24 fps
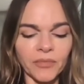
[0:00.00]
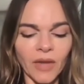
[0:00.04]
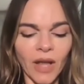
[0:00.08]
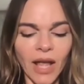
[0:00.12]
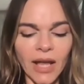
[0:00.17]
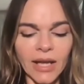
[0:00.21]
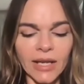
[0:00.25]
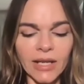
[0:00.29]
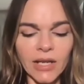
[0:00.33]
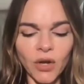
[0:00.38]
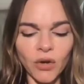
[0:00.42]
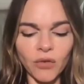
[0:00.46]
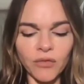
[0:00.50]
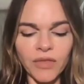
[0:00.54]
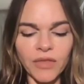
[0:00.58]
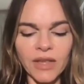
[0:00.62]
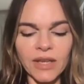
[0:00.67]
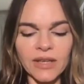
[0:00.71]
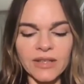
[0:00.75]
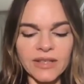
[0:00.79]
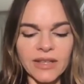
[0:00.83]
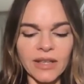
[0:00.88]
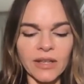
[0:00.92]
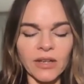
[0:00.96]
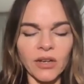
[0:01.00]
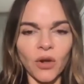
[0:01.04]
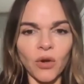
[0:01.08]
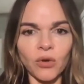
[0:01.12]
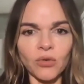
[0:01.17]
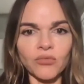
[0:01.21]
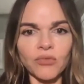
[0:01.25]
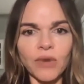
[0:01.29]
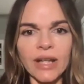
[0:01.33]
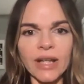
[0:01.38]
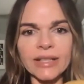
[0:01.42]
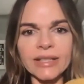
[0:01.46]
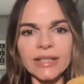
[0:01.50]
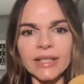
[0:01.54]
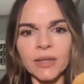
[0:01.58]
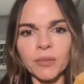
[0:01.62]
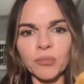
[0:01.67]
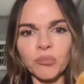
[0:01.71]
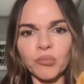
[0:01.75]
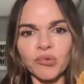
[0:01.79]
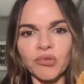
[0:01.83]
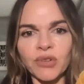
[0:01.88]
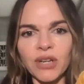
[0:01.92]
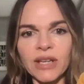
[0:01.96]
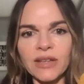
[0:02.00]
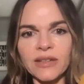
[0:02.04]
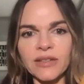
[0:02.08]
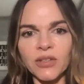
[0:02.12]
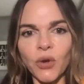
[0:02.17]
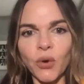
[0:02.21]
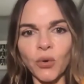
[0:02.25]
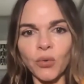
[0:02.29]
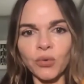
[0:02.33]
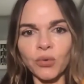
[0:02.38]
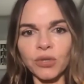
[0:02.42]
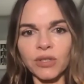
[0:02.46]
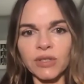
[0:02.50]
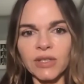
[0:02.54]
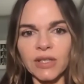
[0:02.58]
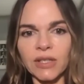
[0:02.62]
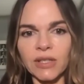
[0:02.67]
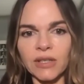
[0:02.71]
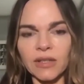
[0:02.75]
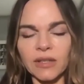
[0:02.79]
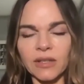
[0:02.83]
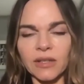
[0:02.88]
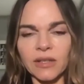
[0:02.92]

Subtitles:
I love this. They're already pre-soaked